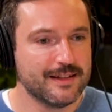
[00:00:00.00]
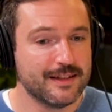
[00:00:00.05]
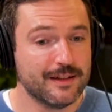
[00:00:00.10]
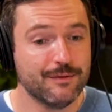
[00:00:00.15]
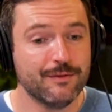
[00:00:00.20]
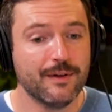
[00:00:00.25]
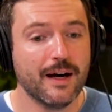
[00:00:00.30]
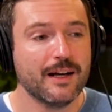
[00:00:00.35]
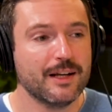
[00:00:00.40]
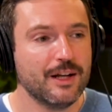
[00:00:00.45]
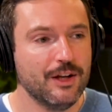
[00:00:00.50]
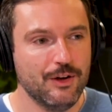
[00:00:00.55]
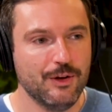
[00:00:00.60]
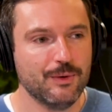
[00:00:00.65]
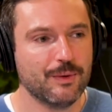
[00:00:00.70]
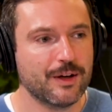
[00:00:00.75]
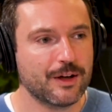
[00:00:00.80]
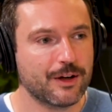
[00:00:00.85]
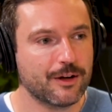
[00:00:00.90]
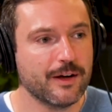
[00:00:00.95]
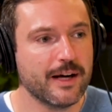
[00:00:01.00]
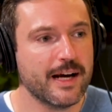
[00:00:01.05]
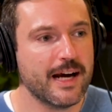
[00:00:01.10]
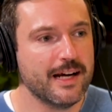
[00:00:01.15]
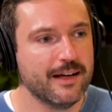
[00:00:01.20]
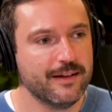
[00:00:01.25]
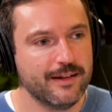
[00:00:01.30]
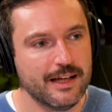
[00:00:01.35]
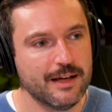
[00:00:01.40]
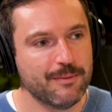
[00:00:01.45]
the value you want to
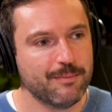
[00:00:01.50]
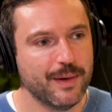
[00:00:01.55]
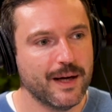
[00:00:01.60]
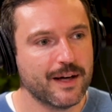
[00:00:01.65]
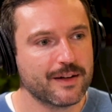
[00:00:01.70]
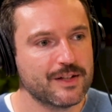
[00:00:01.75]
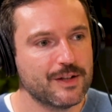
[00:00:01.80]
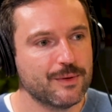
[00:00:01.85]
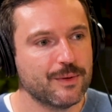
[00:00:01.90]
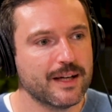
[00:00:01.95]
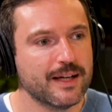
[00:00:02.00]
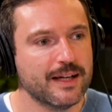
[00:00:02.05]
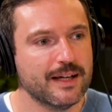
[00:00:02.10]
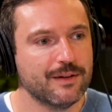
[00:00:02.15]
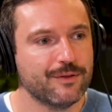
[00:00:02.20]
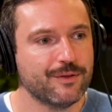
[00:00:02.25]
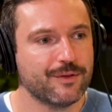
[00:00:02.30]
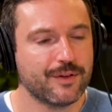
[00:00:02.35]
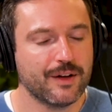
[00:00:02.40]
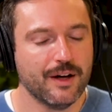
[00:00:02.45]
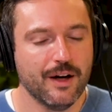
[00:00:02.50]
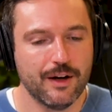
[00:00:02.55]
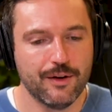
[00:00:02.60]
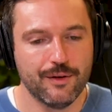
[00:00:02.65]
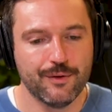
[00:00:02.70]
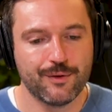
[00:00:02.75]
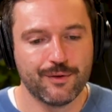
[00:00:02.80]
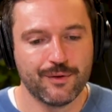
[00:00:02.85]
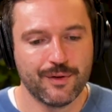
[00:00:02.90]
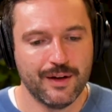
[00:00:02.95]
create and the impact you want to have kind
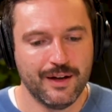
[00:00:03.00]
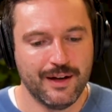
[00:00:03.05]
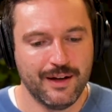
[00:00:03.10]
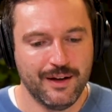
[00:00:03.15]
of